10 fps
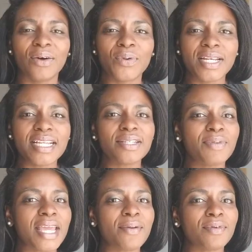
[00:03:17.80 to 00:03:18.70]
We need to
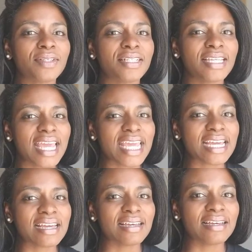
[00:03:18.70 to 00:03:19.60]
be able to
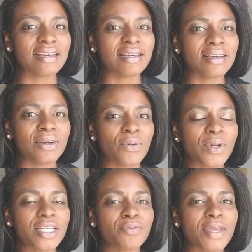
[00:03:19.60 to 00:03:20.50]
take
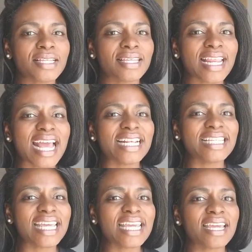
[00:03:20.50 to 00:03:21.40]
what is being said and
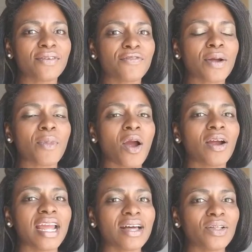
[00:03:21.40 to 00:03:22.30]
take it from
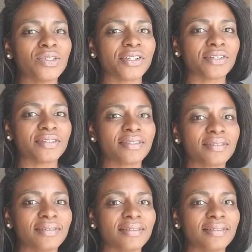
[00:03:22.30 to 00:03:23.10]
our elders.